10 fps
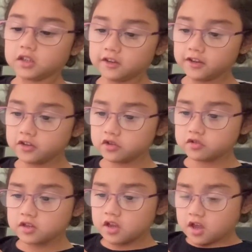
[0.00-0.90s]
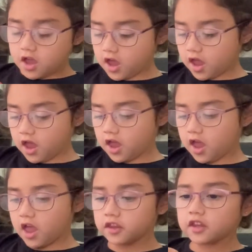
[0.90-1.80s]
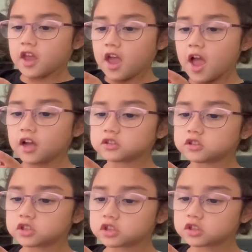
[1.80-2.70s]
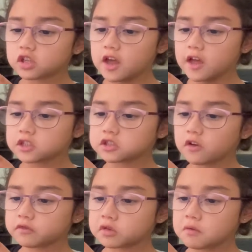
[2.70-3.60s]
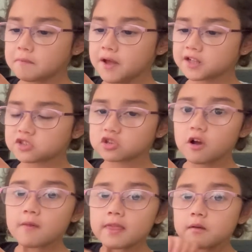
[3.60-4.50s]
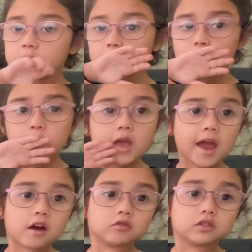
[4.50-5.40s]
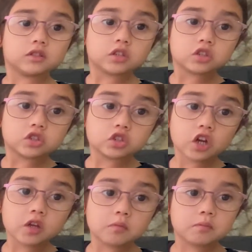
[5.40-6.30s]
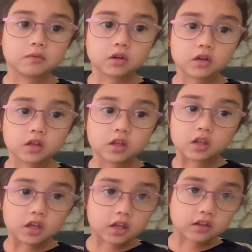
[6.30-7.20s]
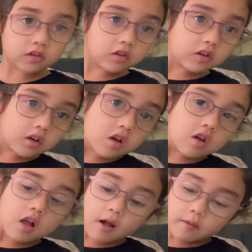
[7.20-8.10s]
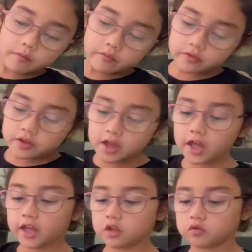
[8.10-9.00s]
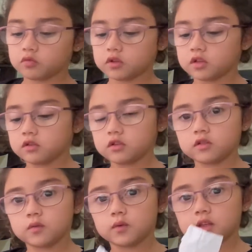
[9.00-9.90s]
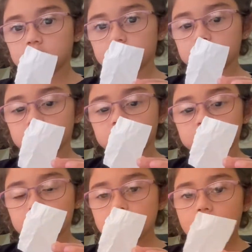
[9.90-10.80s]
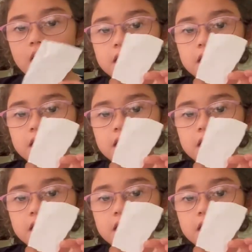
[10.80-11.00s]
gonna use an edge, the edge of the pencil, but without the sharp end. And we, need some,